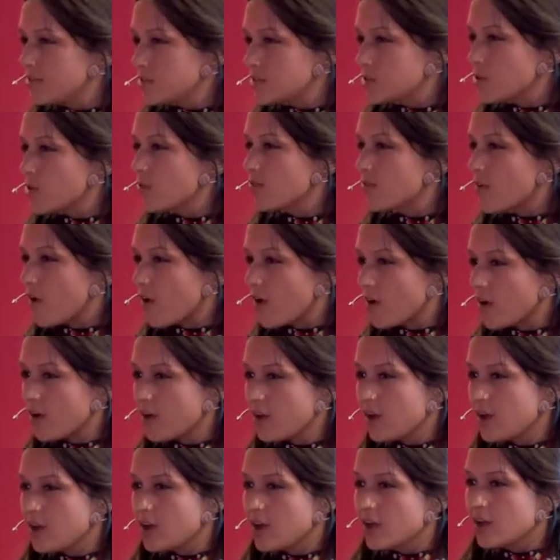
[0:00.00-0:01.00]
so
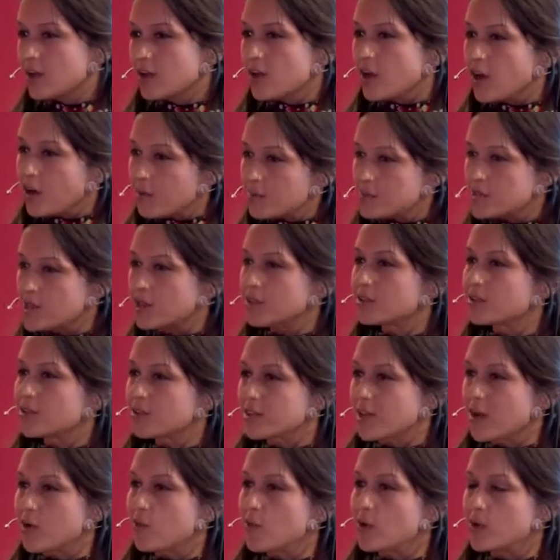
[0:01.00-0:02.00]
far comes under
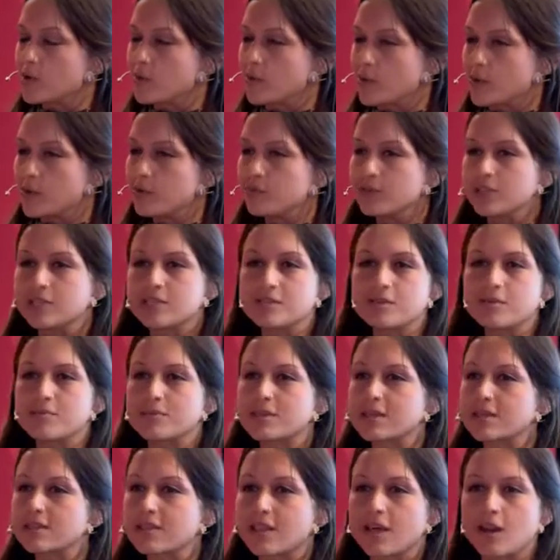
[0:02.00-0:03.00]
that one roof. It's
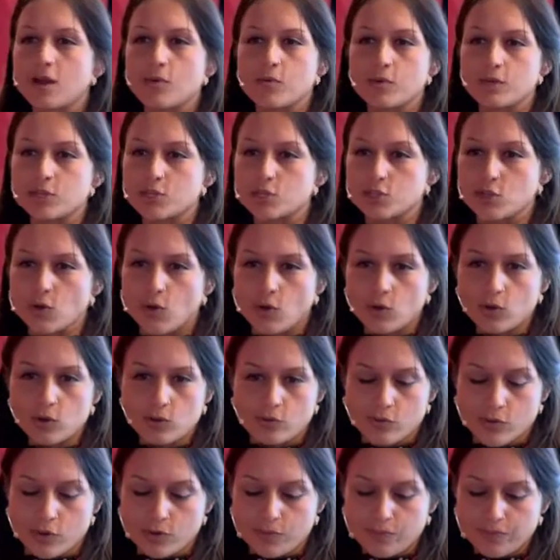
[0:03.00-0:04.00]
something that I wish to all
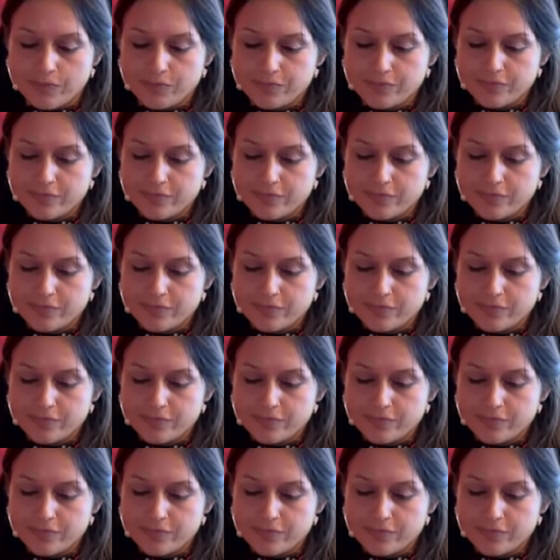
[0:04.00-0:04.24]
of you.